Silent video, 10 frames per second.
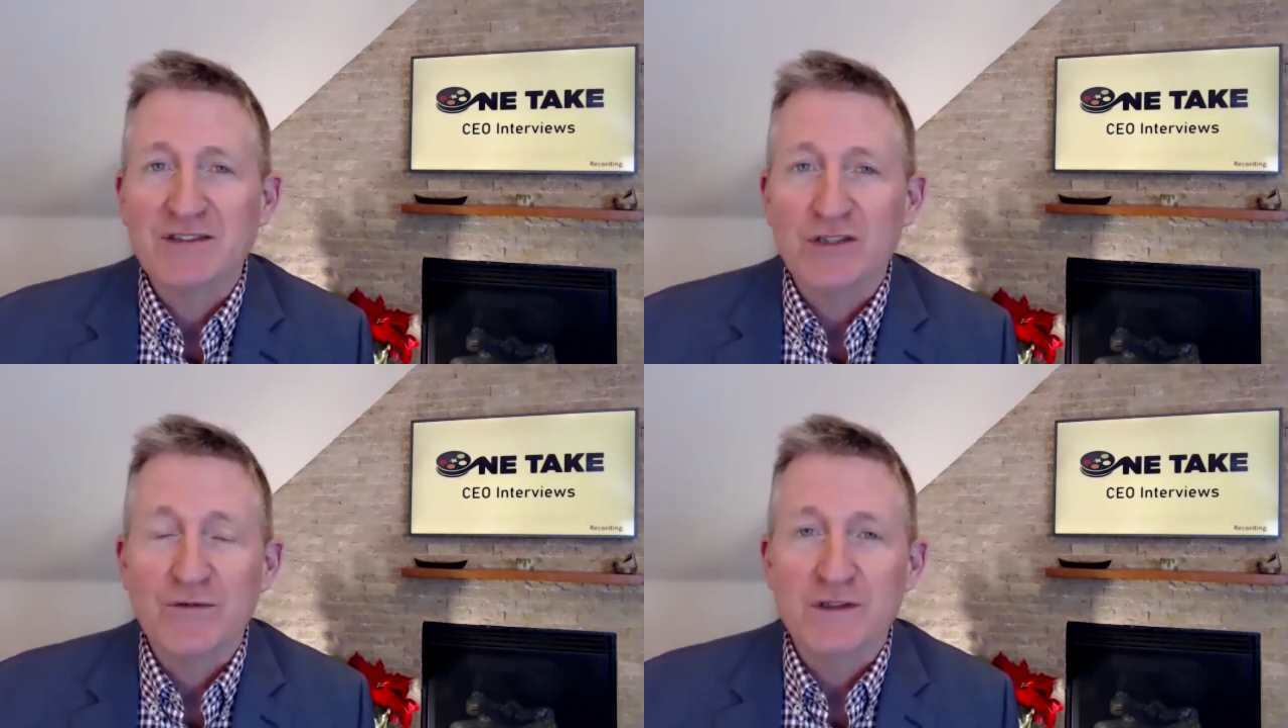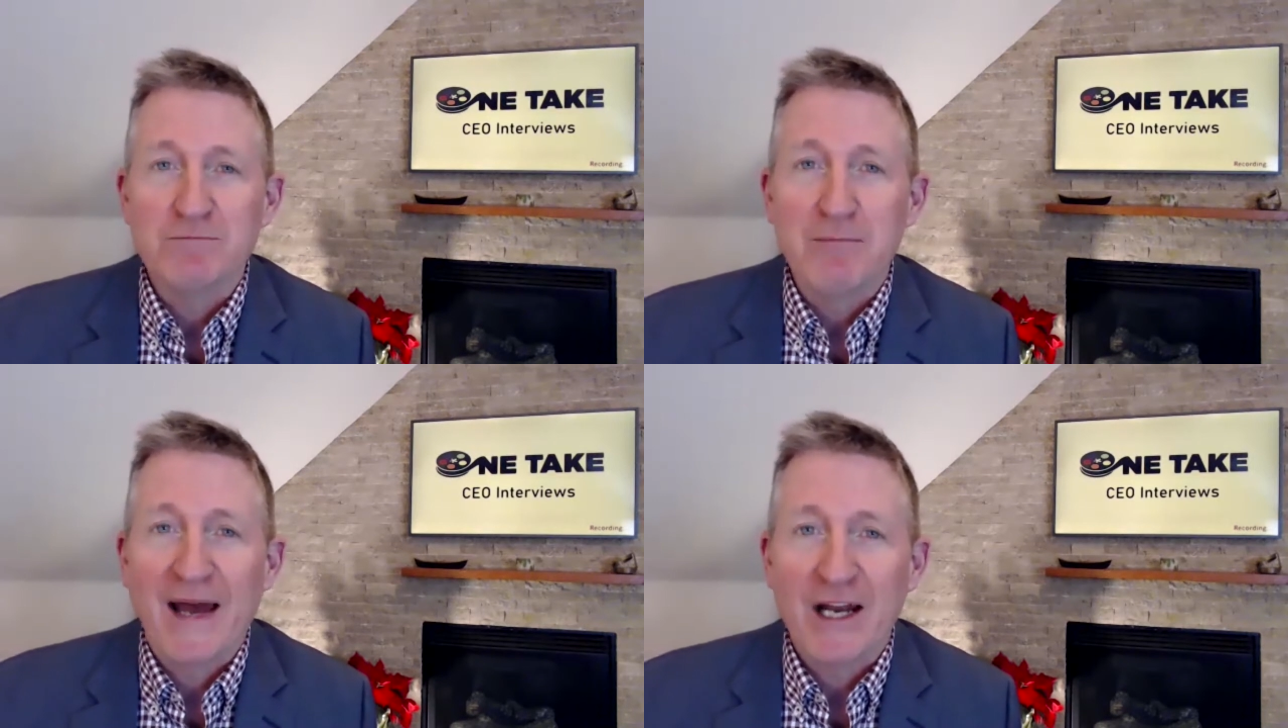
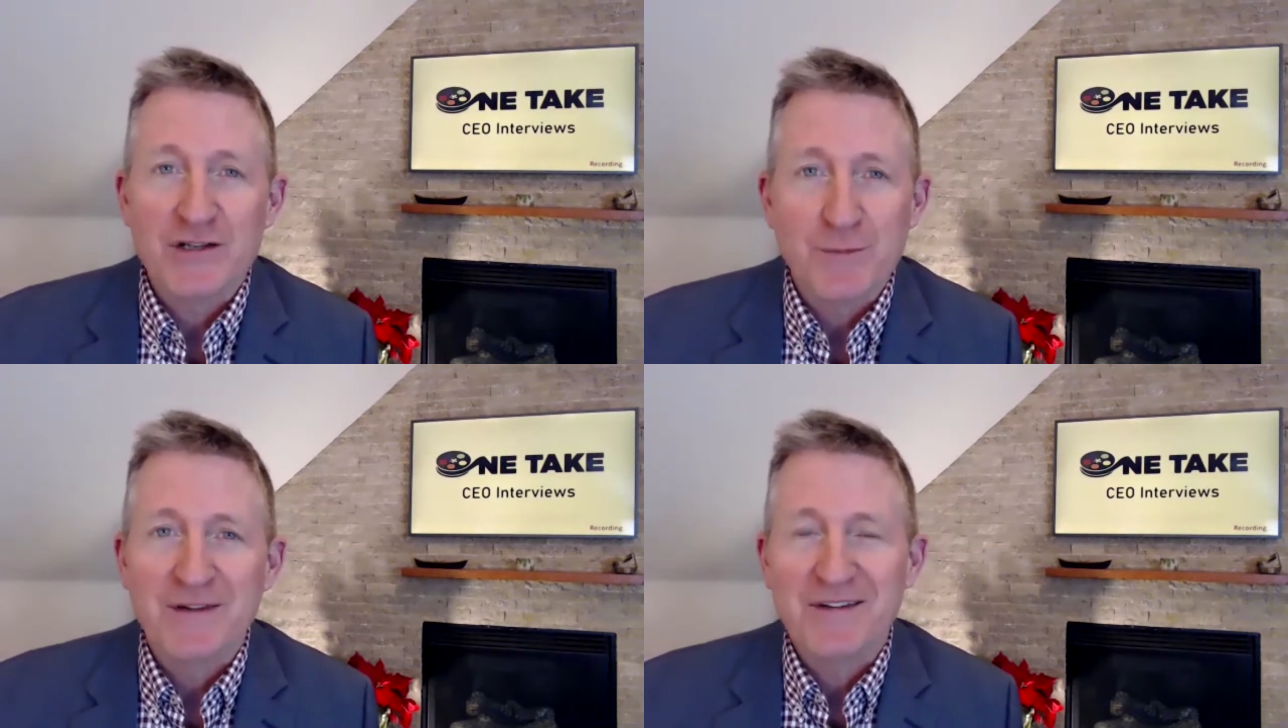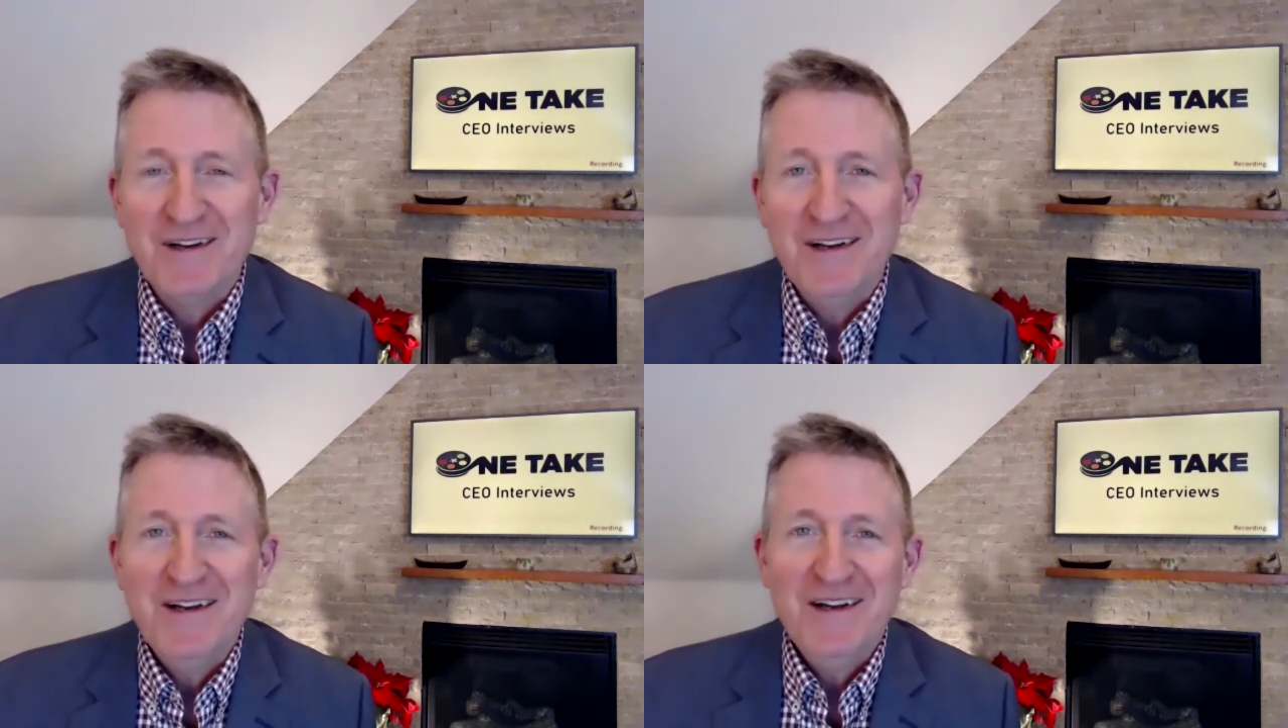surface management.
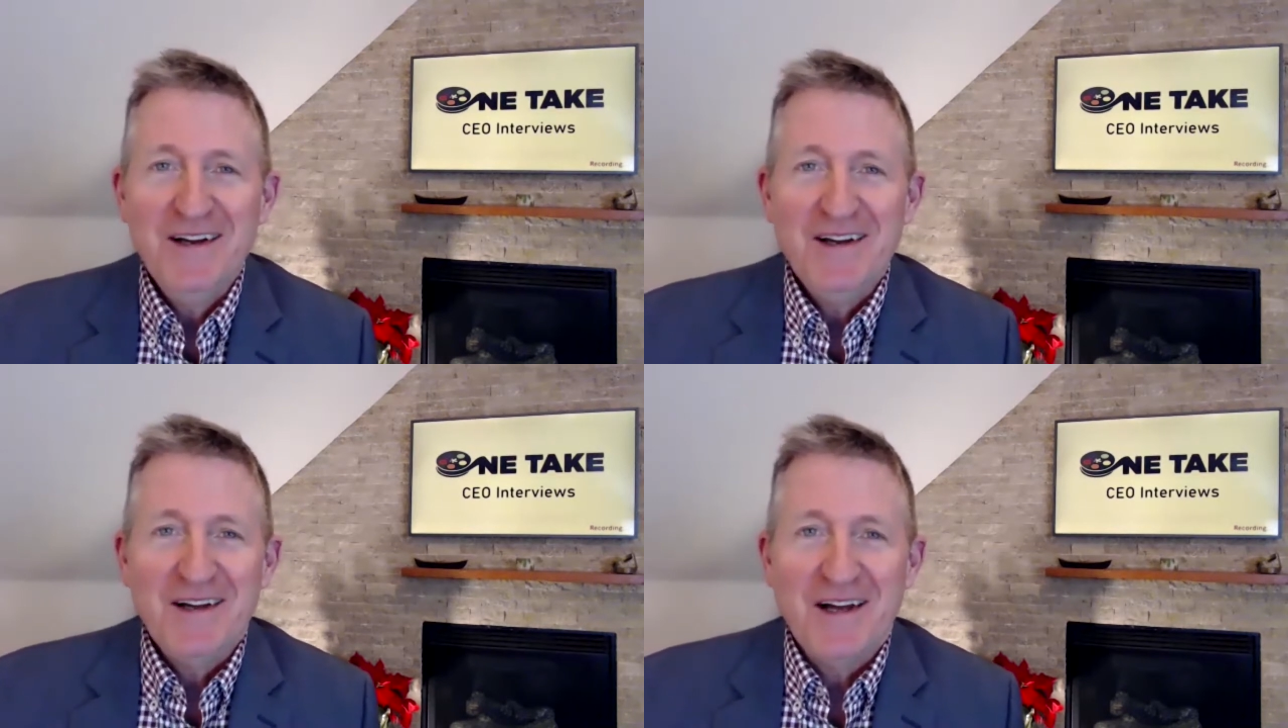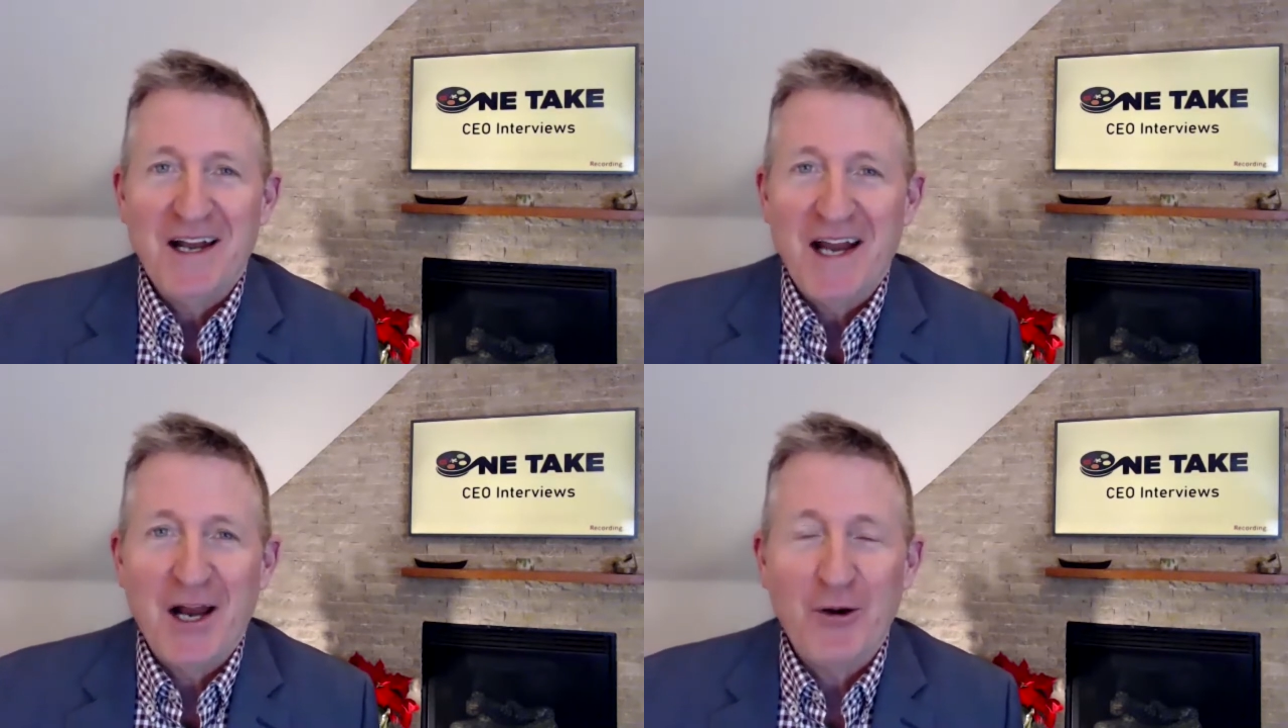
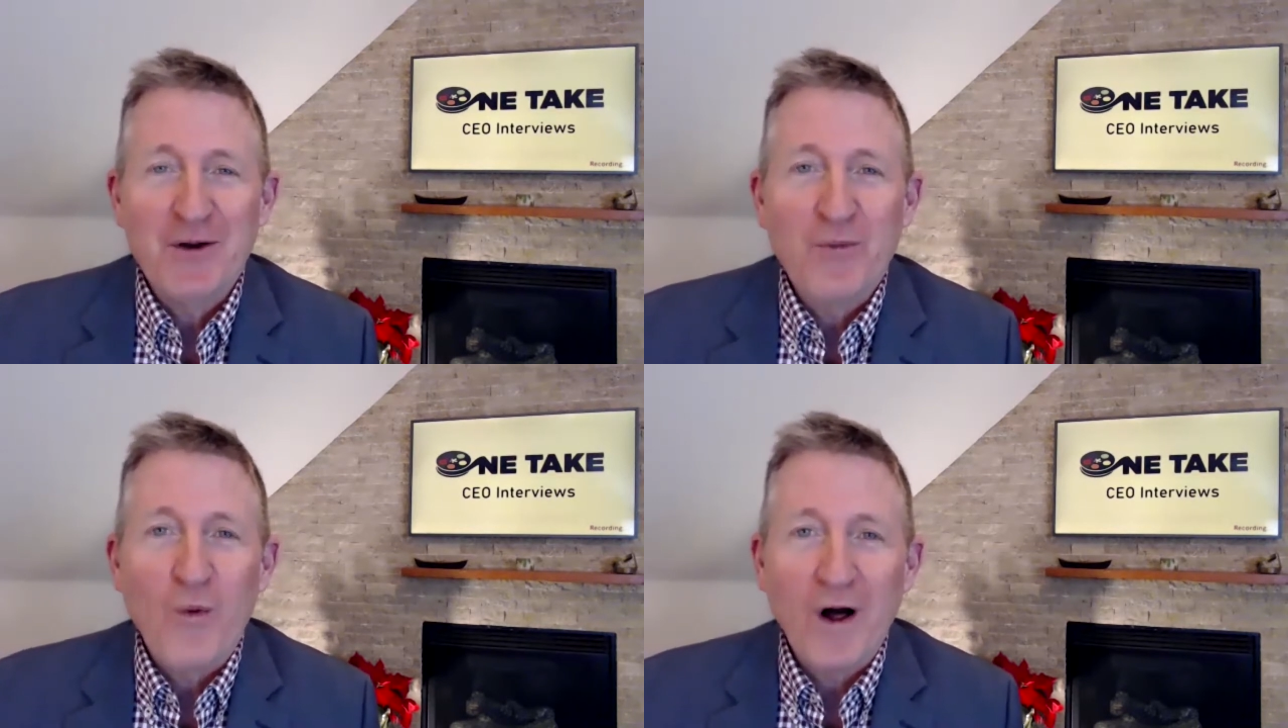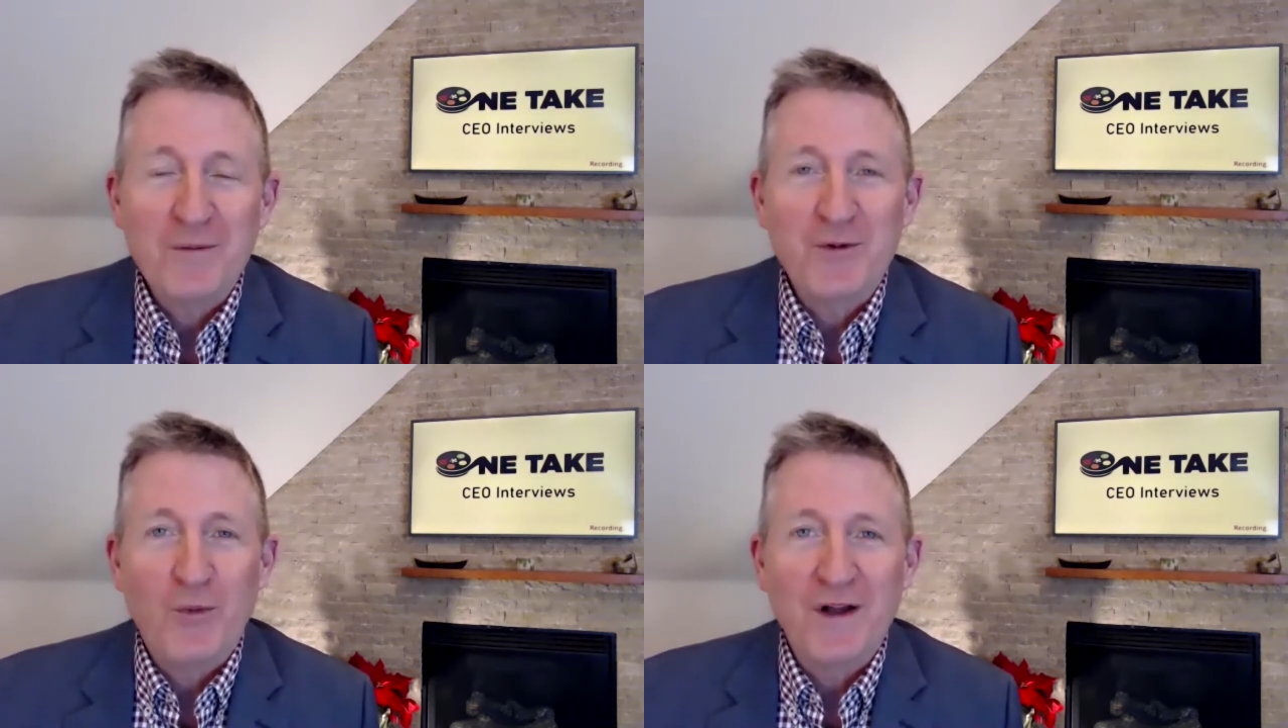And Aaron,
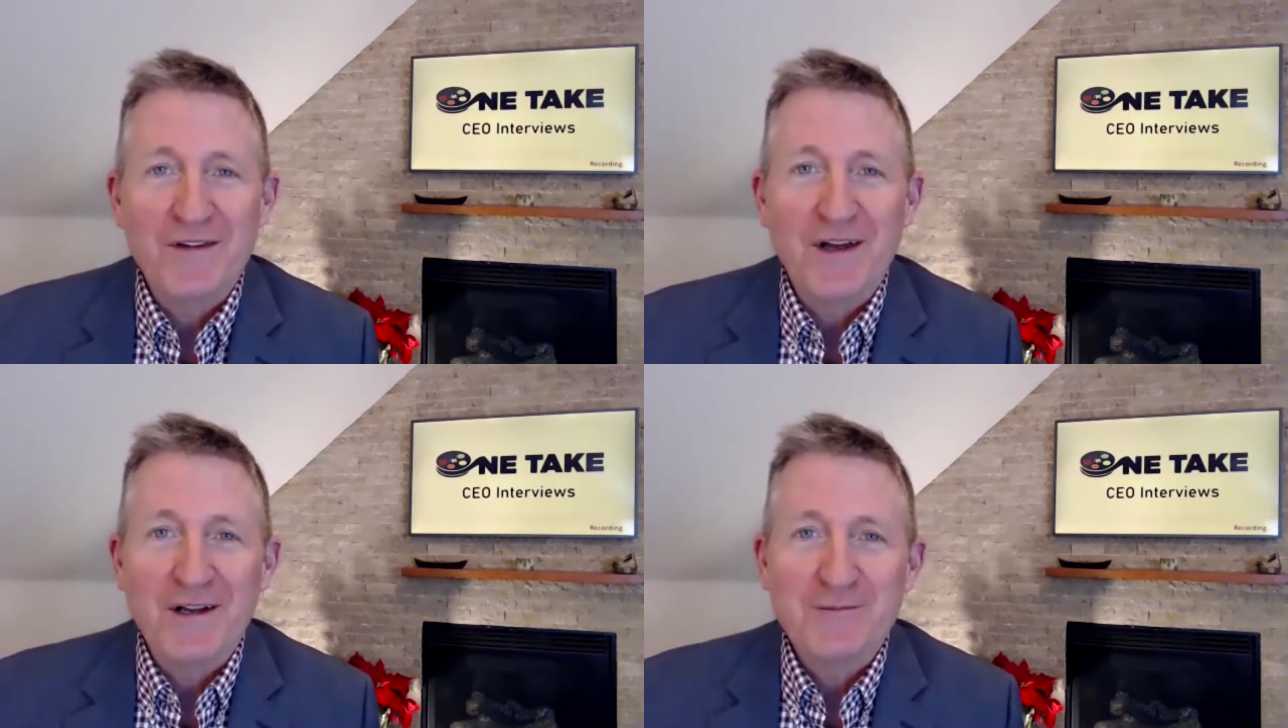welcome to One Take.